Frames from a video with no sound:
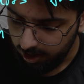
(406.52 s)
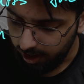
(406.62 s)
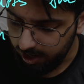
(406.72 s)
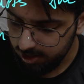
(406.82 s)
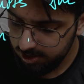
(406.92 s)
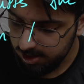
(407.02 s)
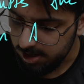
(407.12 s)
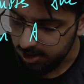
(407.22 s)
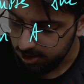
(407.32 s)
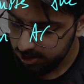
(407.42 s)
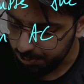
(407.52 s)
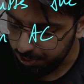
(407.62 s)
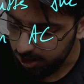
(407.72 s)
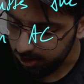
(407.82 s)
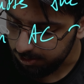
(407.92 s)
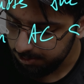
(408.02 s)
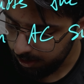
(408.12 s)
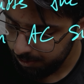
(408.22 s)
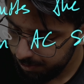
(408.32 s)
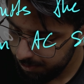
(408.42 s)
AC supply, okay?